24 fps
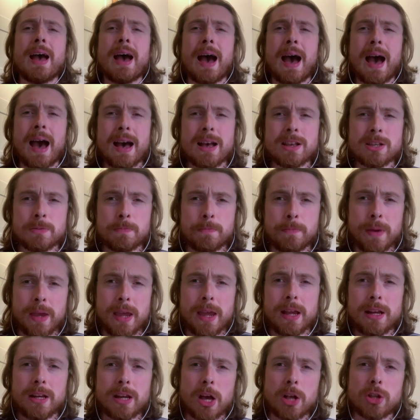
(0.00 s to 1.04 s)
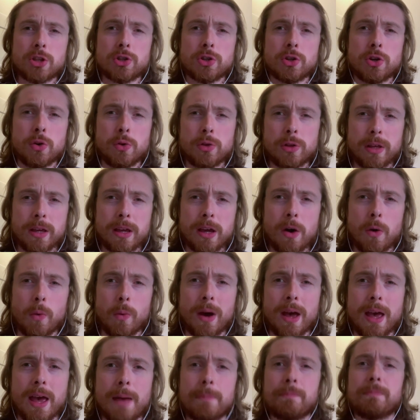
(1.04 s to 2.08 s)
has been tootling
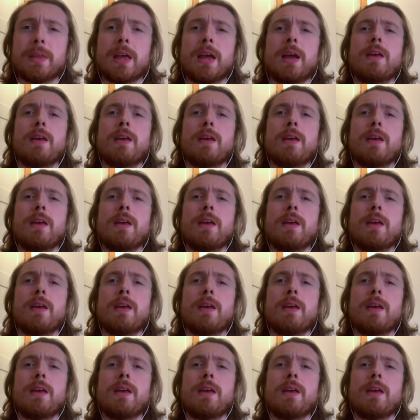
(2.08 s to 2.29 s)
away